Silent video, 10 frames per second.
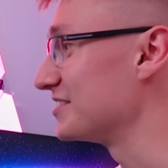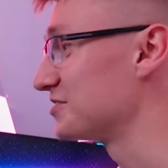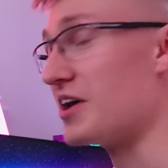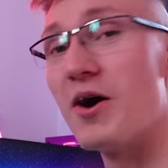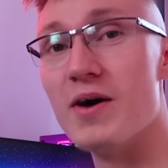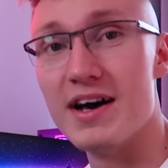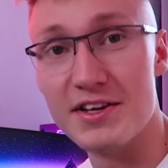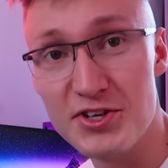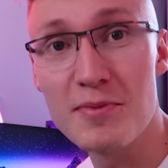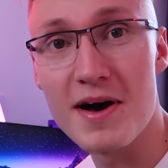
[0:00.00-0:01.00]
So
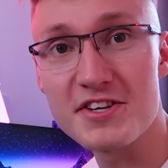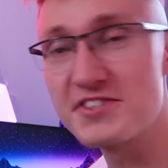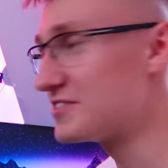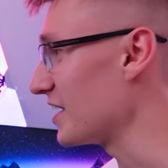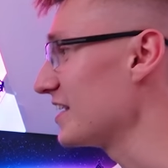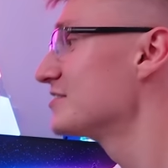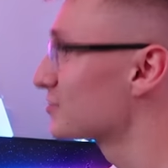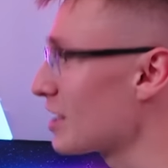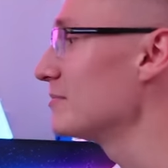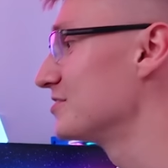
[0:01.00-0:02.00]
new merch
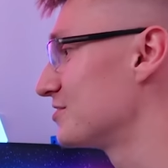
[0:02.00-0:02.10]
designs coming